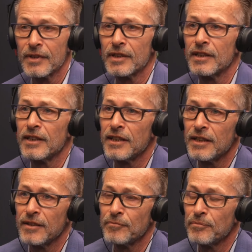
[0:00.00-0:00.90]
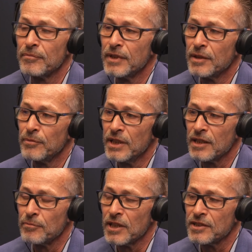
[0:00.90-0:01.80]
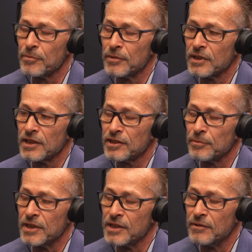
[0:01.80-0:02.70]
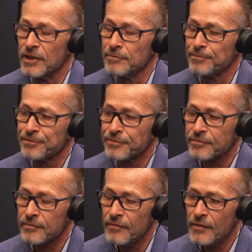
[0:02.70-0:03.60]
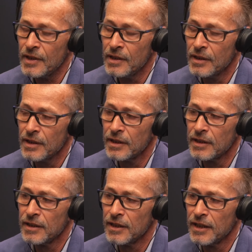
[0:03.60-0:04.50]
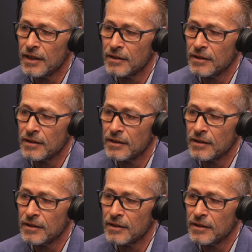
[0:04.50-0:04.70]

um, be become customer, customers in a way. And uh,